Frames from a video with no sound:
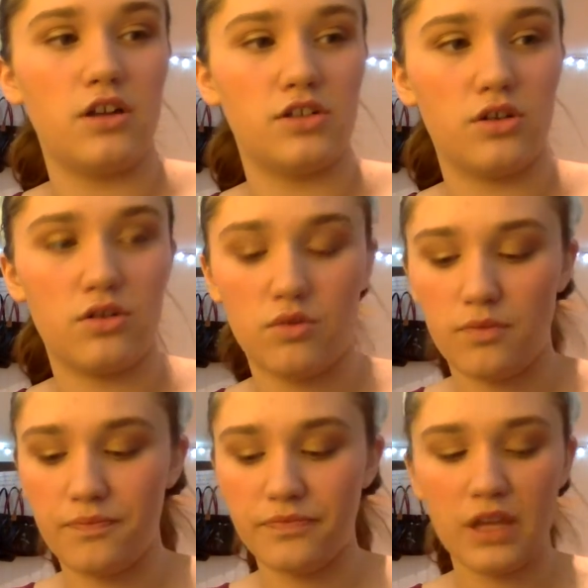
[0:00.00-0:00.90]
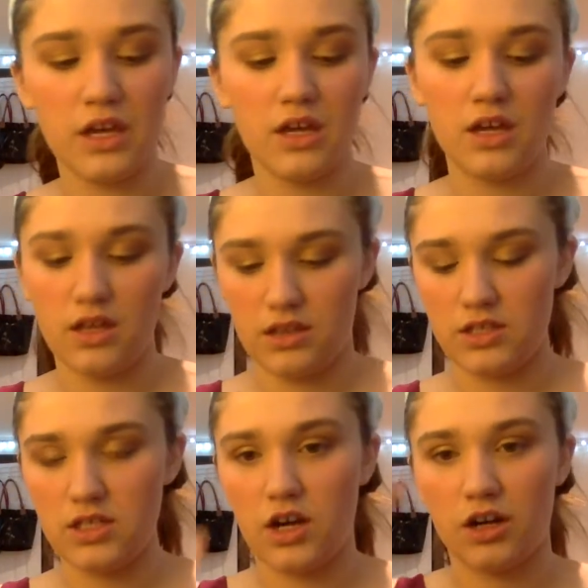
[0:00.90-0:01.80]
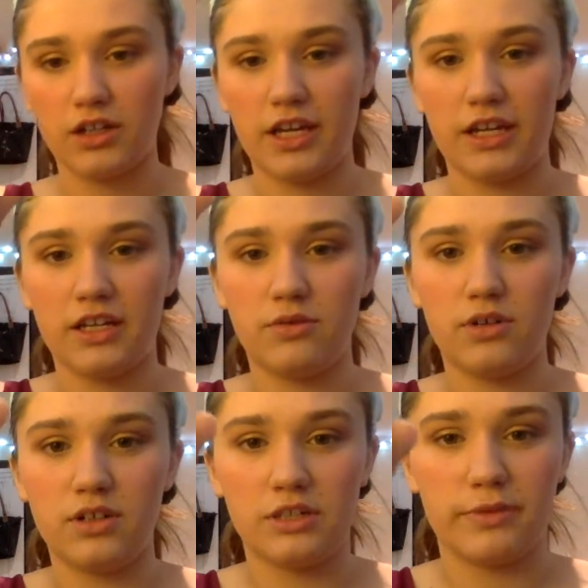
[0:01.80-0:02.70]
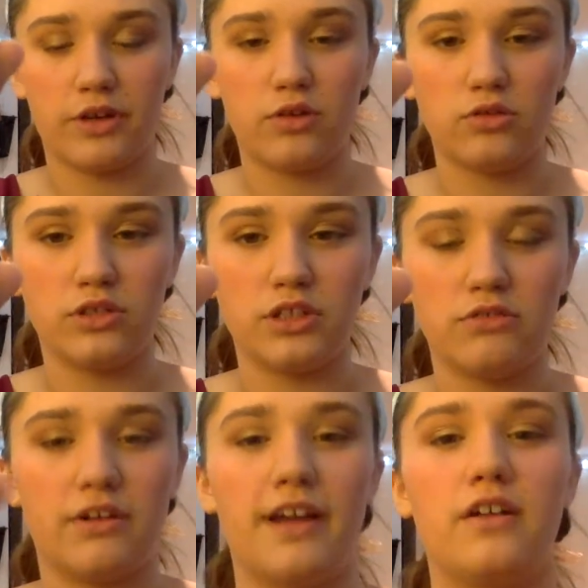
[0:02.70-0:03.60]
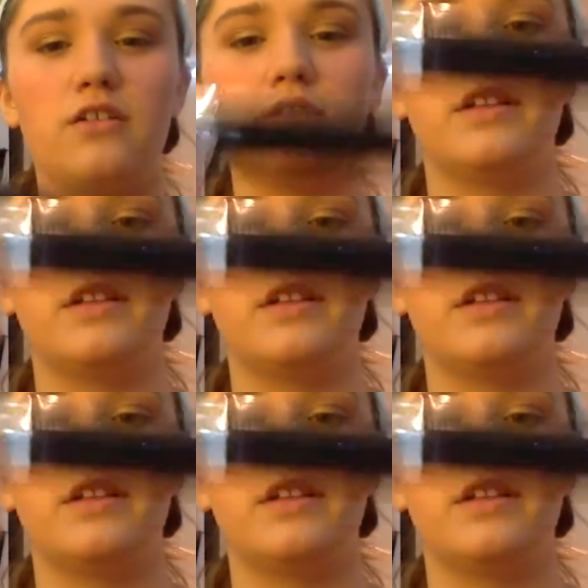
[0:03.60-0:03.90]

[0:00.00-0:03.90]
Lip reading: So this Hard Candy one is my holy grail.